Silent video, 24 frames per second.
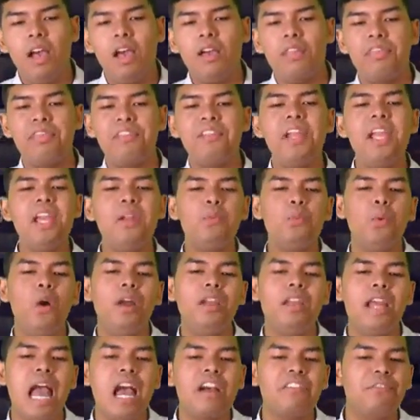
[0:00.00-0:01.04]
A three and
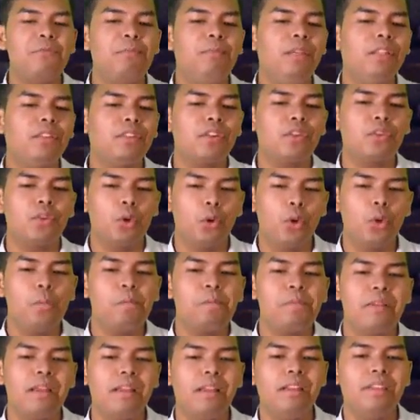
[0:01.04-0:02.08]
one half meter
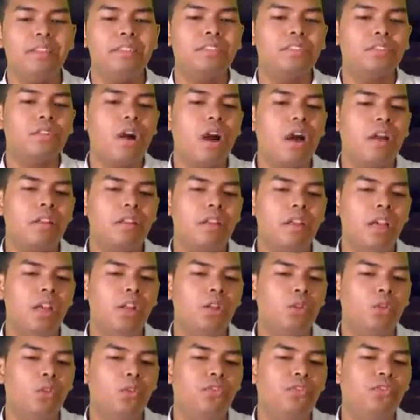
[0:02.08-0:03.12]
rope is cut
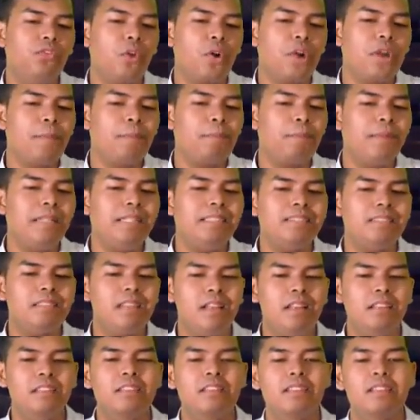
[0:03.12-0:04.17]
into four
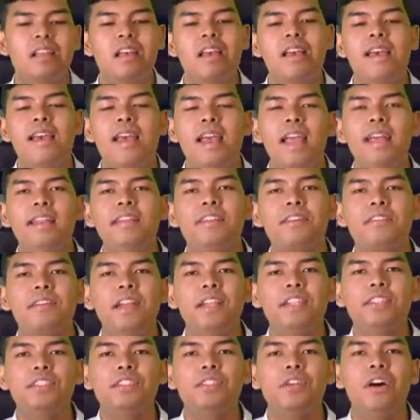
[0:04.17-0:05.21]
pieces. And the
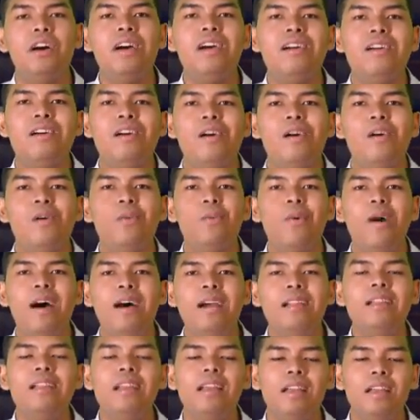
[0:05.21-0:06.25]
ratio,
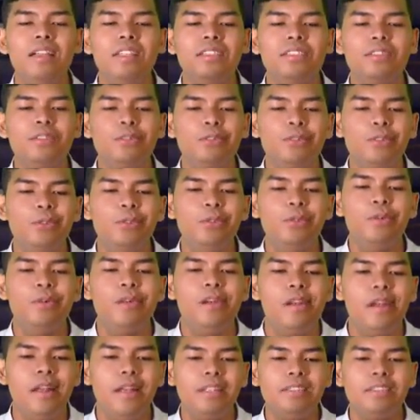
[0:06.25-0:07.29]
one is to two
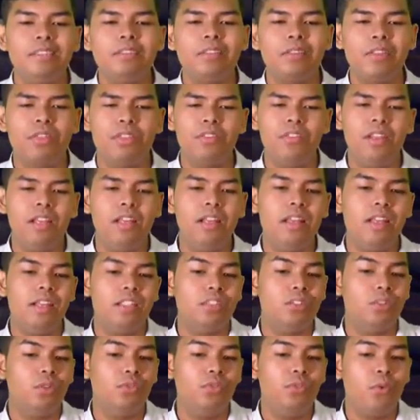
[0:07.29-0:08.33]
is to three
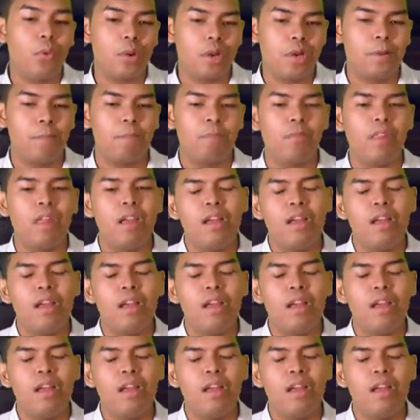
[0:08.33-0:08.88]
is to four.